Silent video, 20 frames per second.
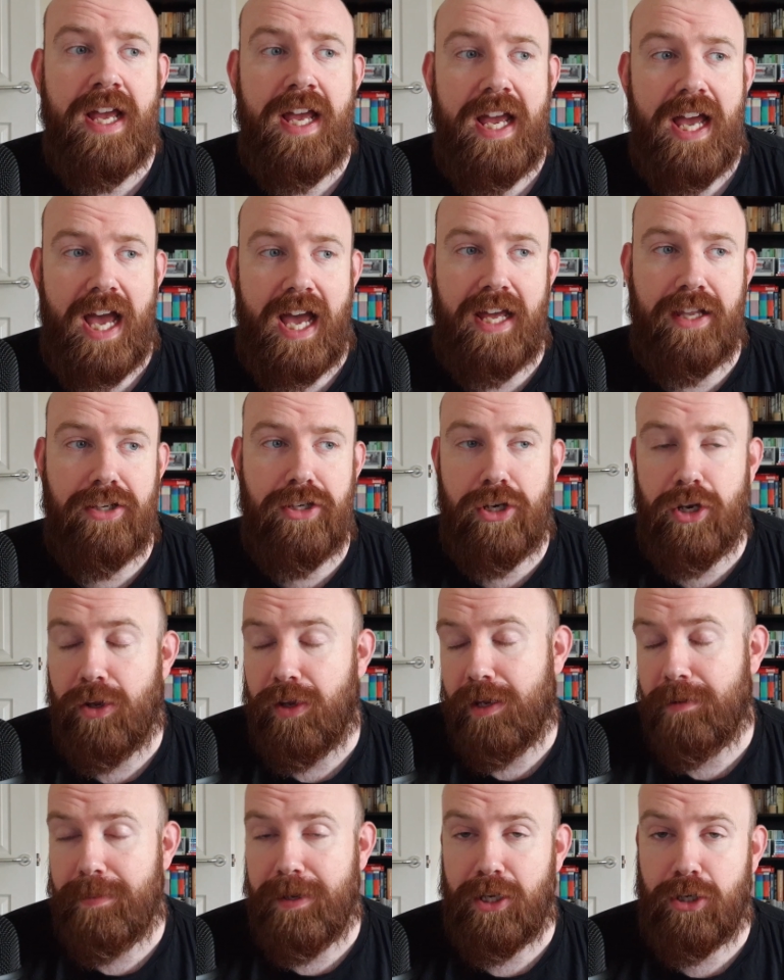And, you know,
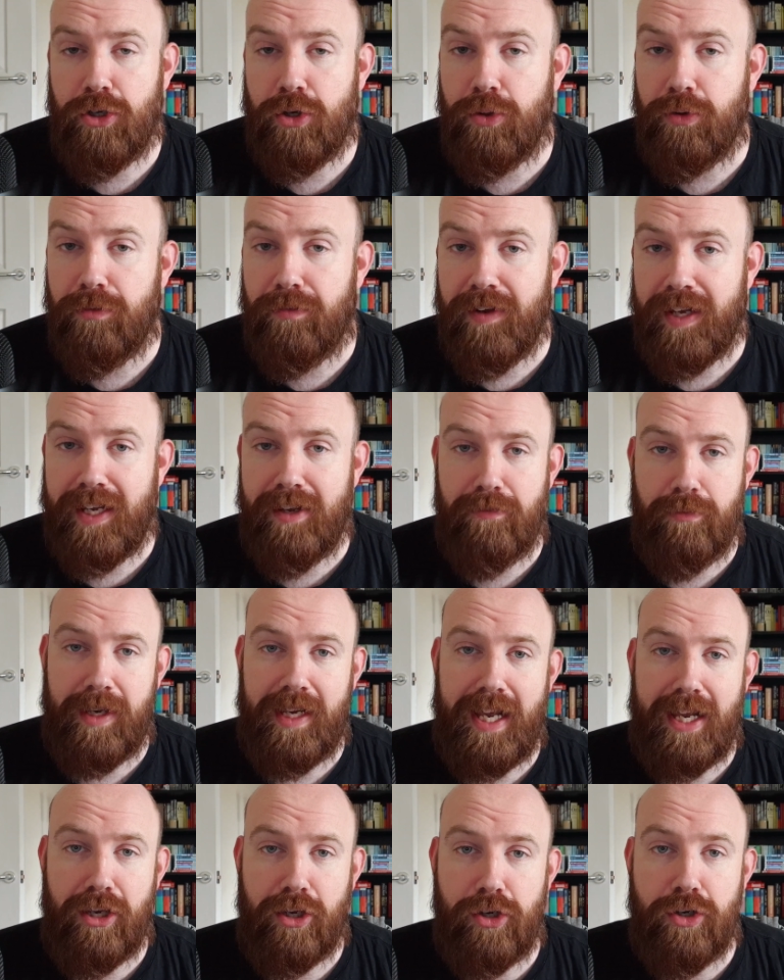it'd be a cool thing if we can
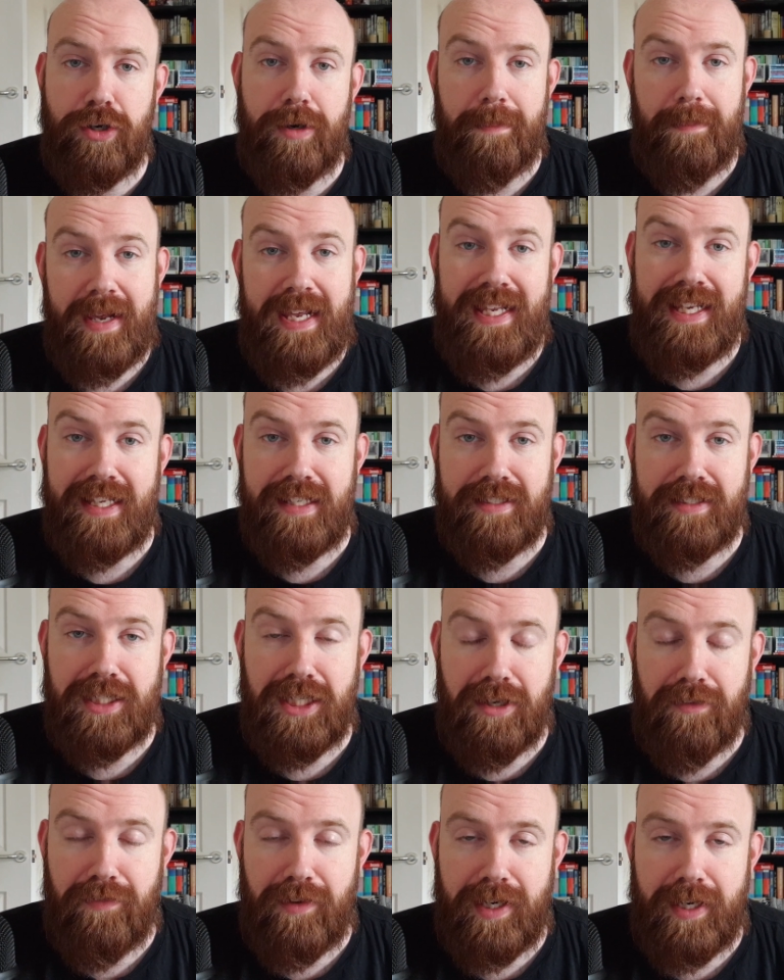get good at making
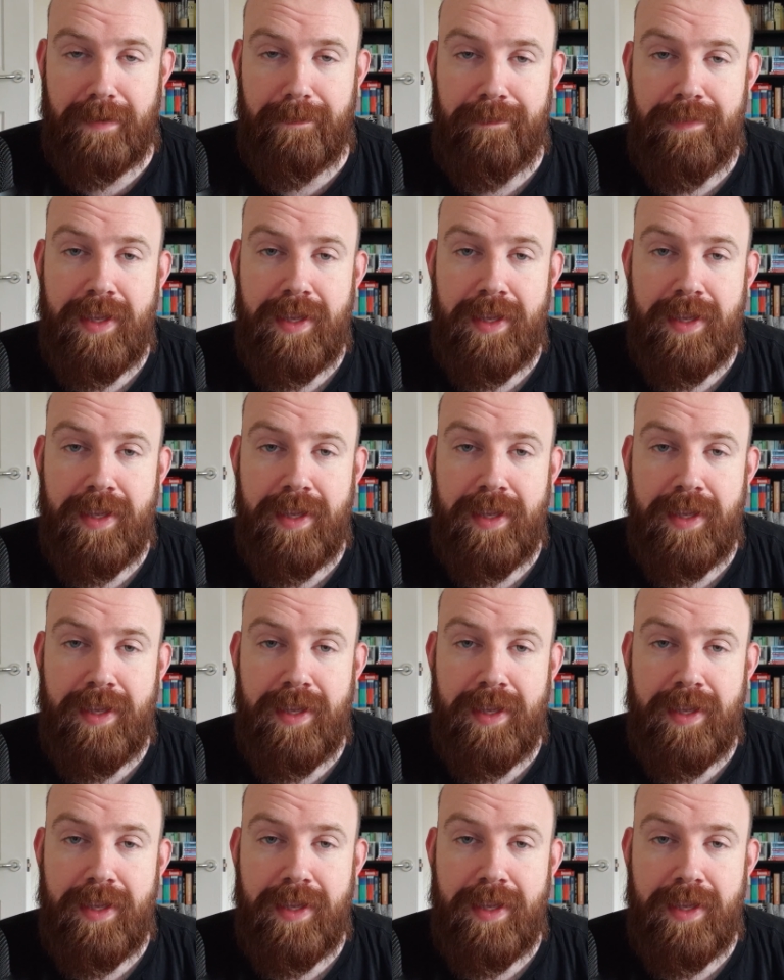stuff in it.